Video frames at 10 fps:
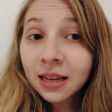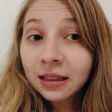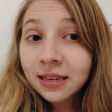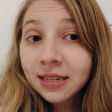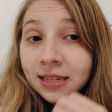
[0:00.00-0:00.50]

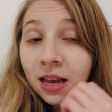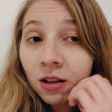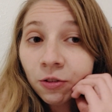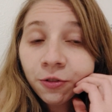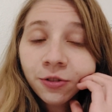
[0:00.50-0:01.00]
in
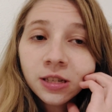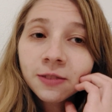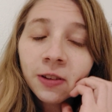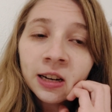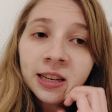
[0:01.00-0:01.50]
self,
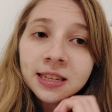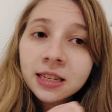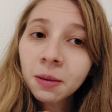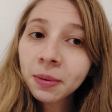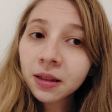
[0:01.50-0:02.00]
finding
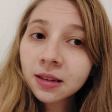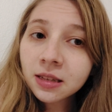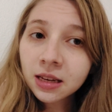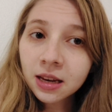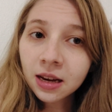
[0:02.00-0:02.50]

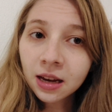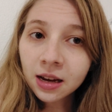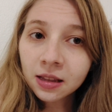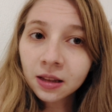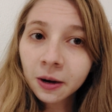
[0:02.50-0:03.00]
stability
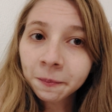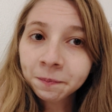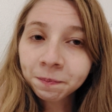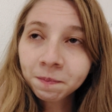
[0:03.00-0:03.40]
and